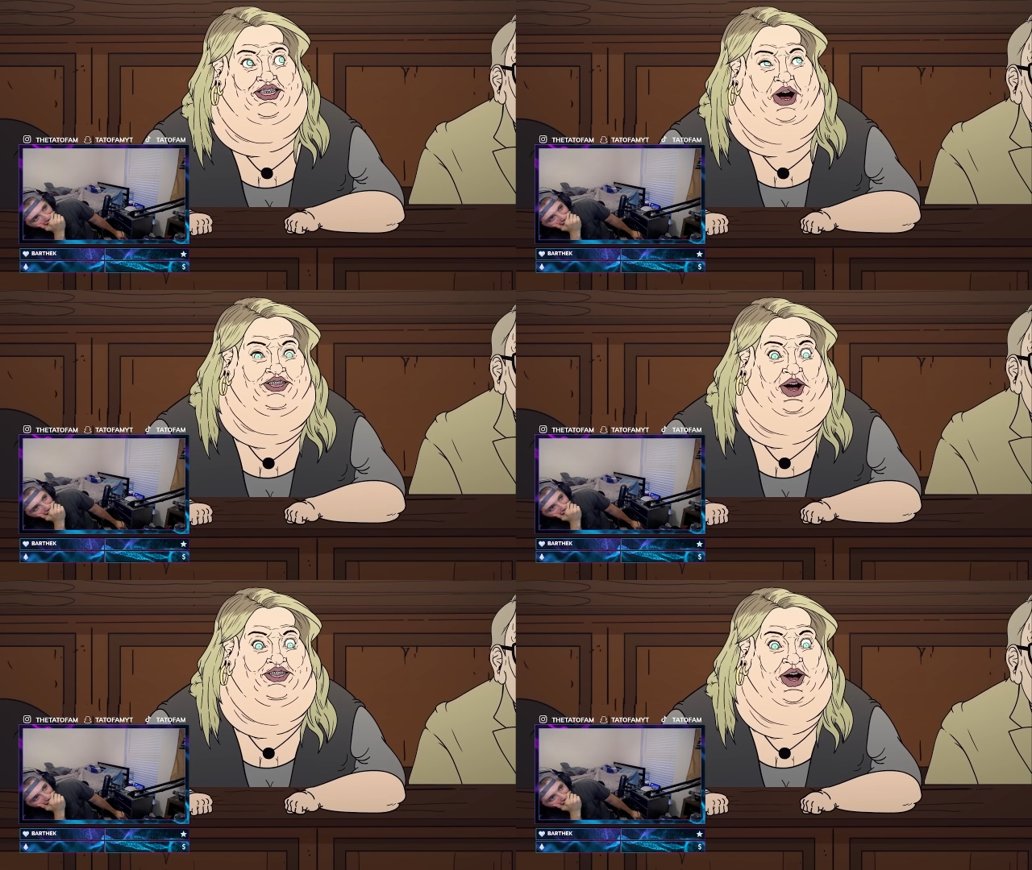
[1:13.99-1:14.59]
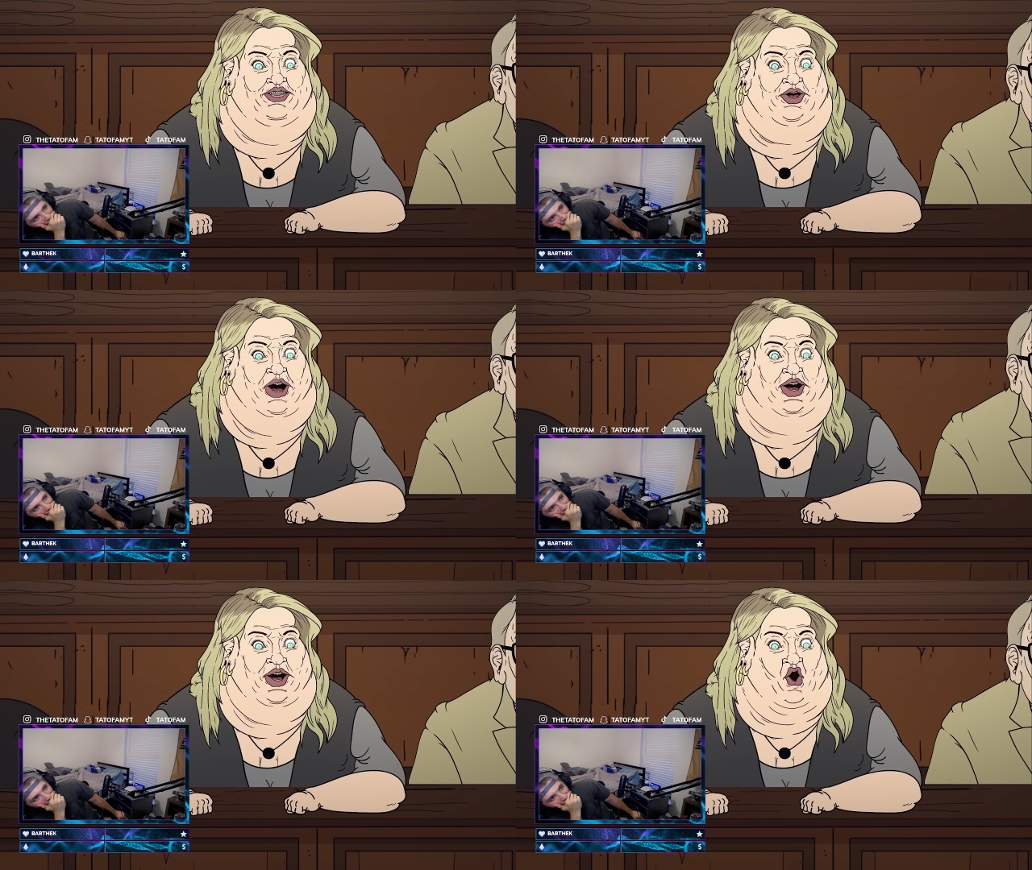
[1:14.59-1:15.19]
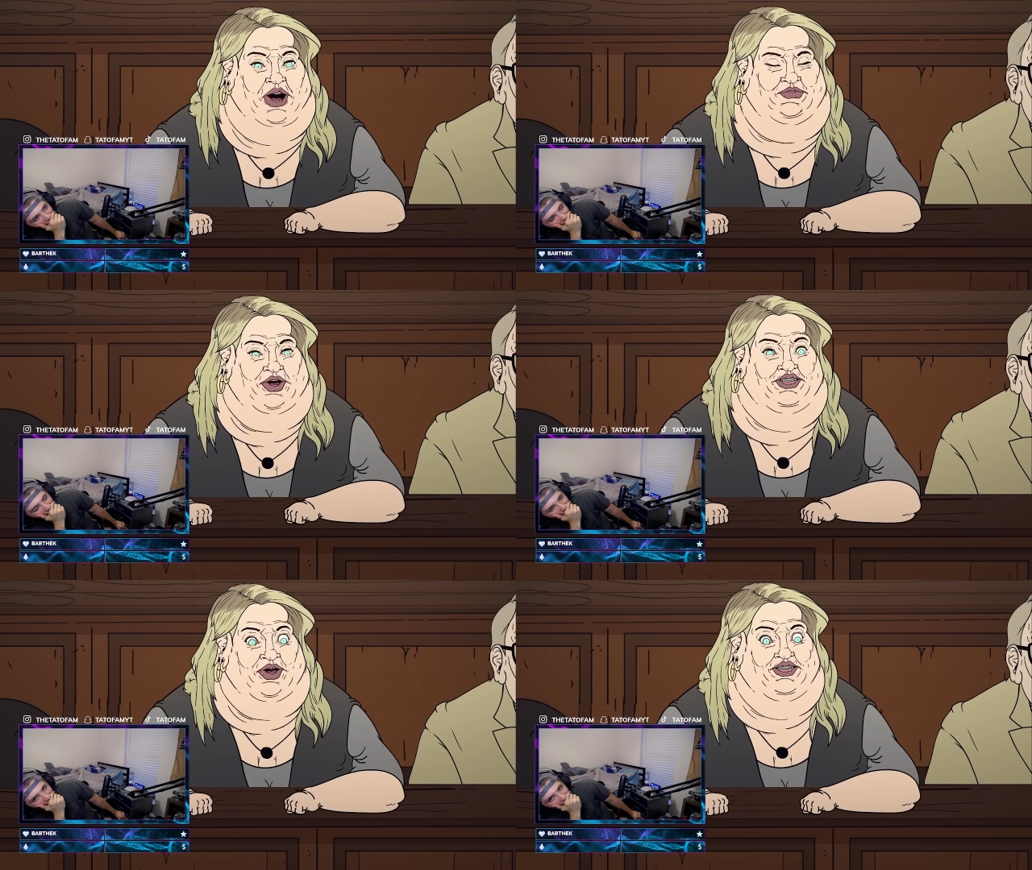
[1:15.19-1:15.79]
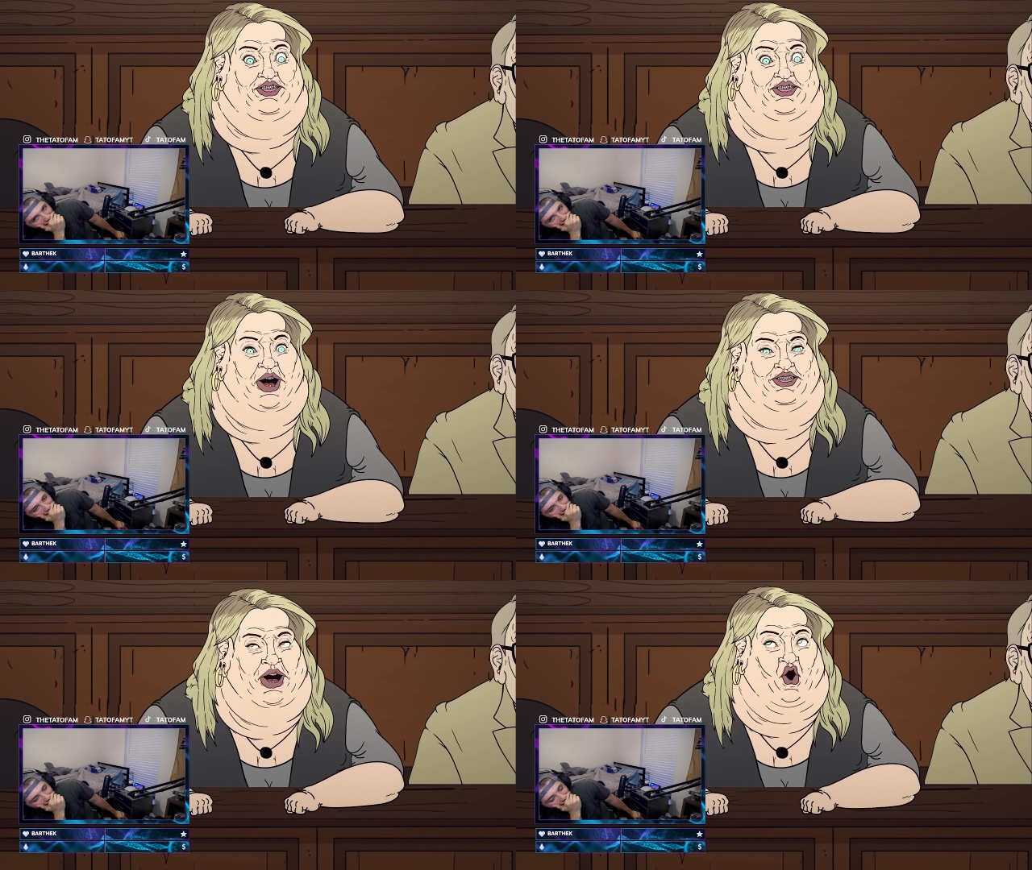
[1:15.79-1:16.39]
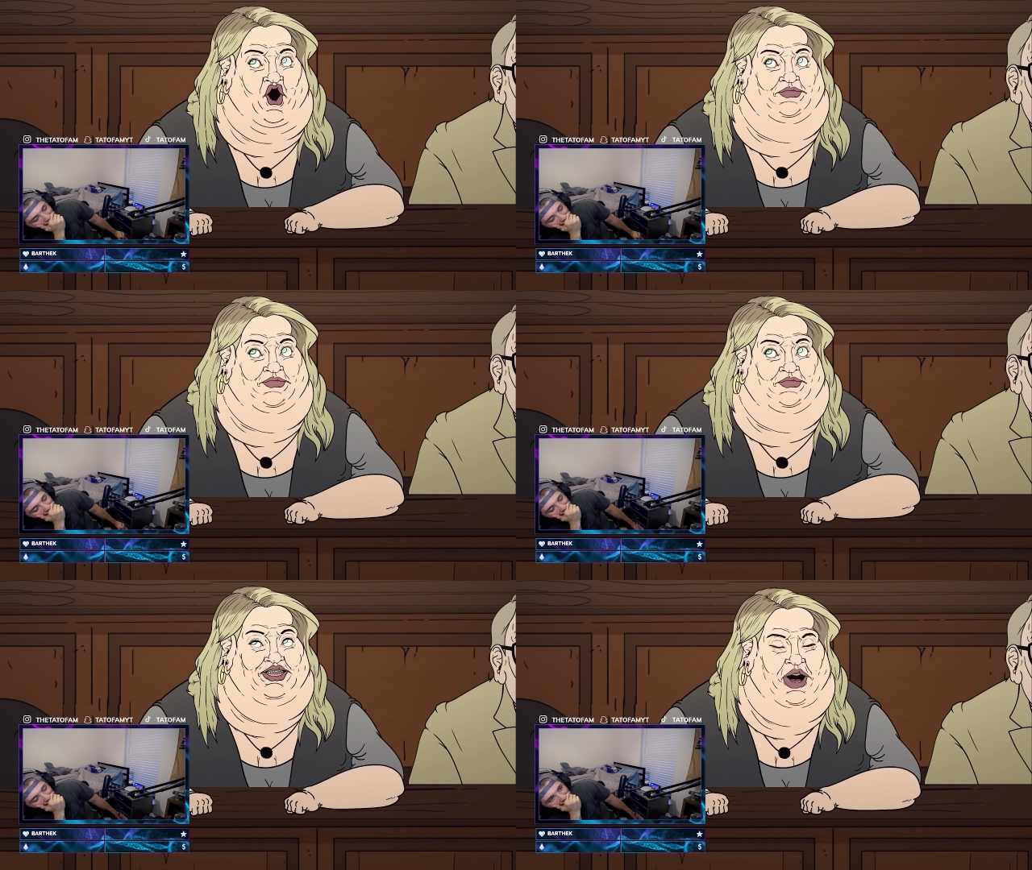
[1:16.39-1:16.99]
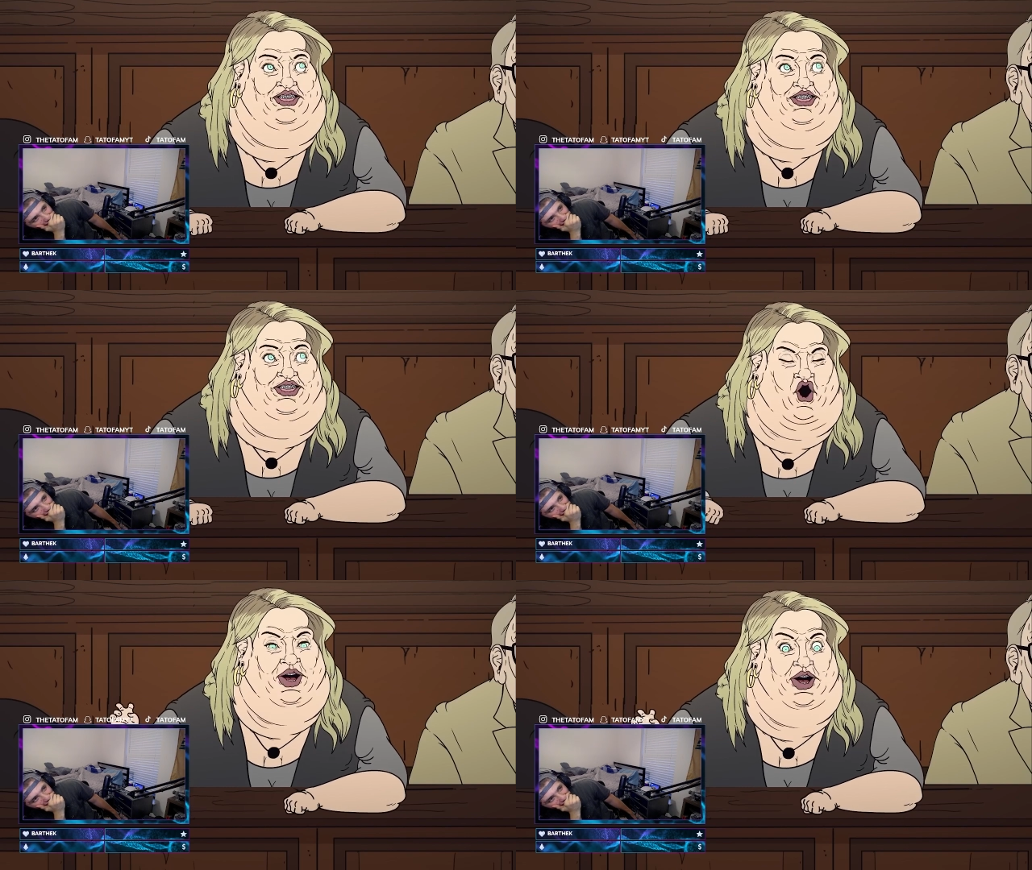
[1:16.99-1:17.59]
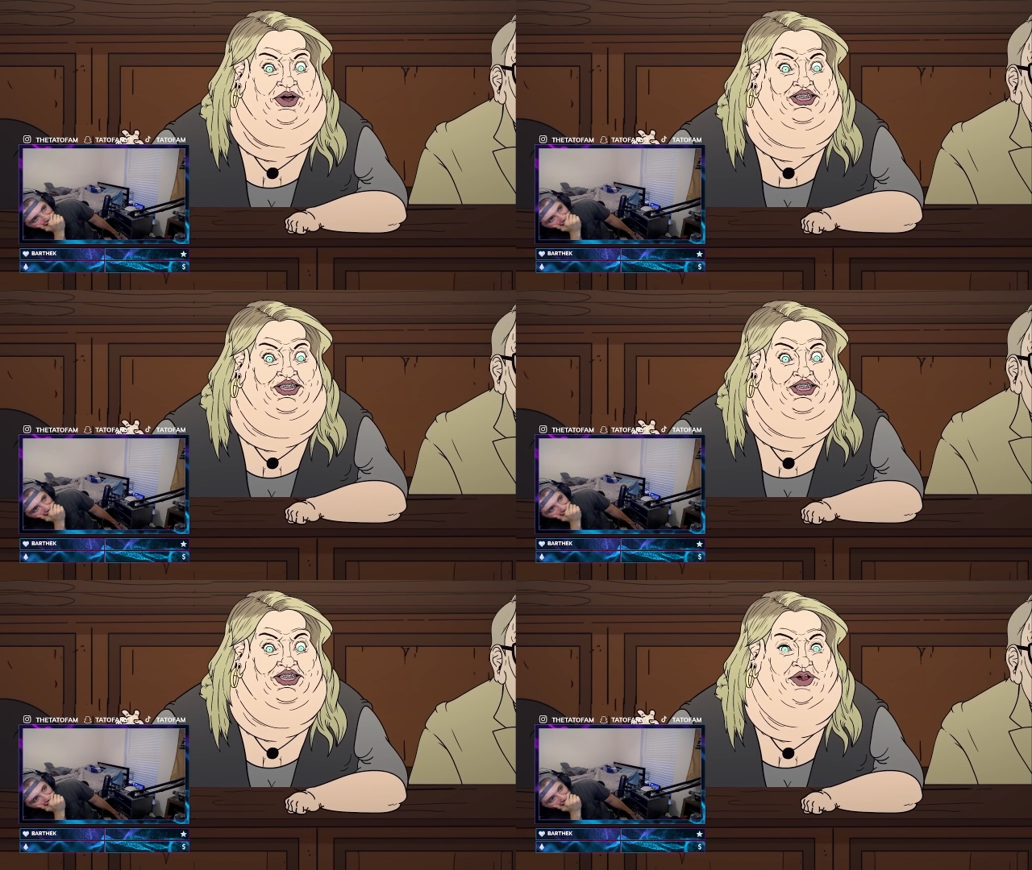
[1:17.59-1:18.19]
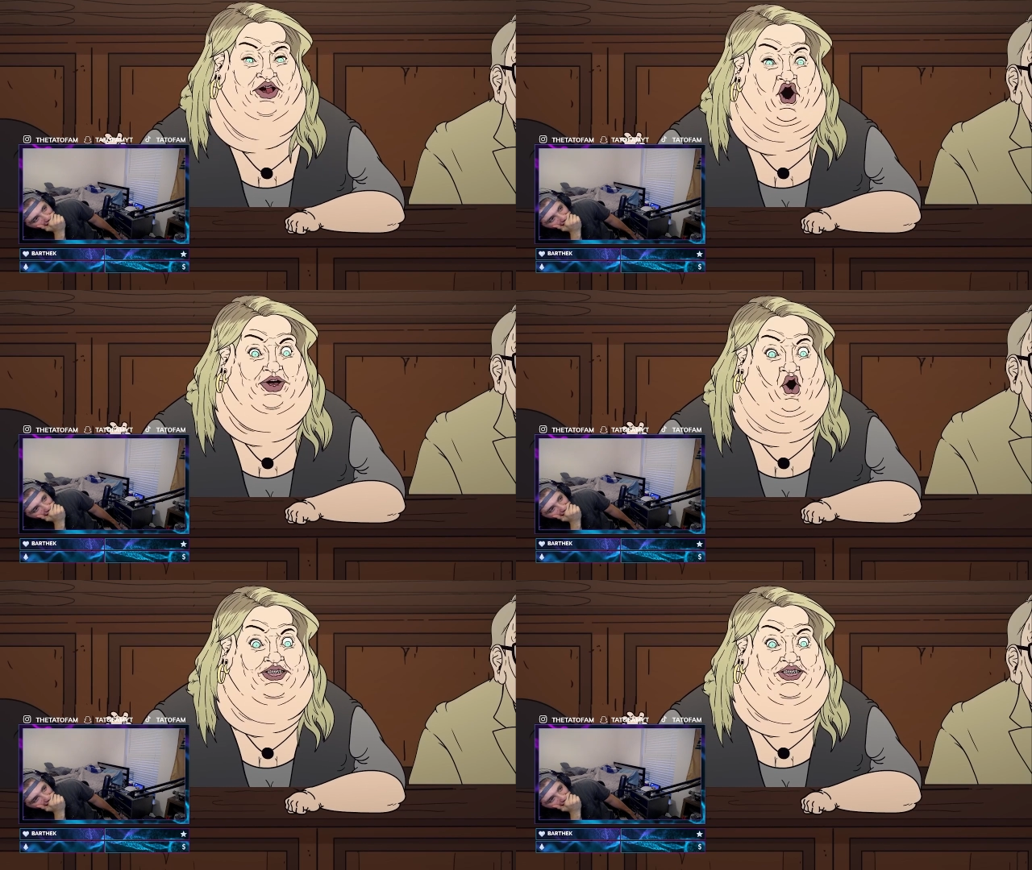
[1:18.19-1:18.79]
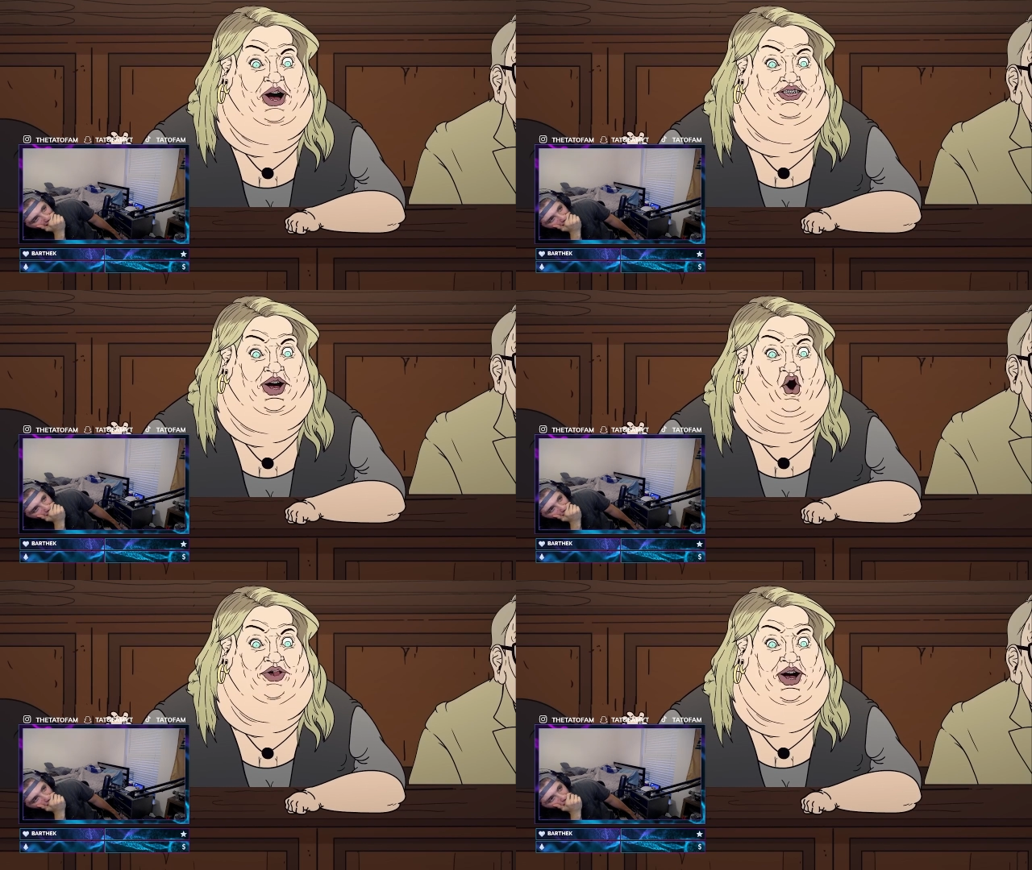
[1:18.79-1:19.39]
What does it take exactly for someone to get, I don't know, at least 20, 30,000 likes on your